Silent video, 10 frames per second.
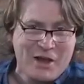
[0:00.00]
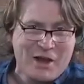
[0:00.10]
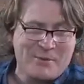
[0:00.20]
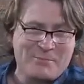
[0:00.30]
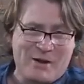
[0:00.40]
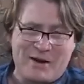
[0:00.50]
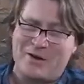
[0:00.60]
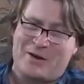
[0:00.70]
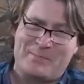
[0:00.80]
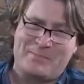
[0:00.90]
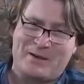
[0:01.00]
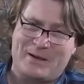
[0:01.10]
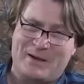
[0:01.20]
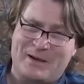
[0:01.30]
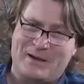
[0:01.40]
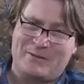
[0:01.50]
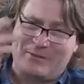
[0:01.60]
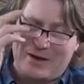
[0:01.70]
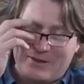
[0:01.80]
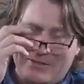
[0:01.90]
And why not?
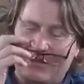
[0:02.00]
Rather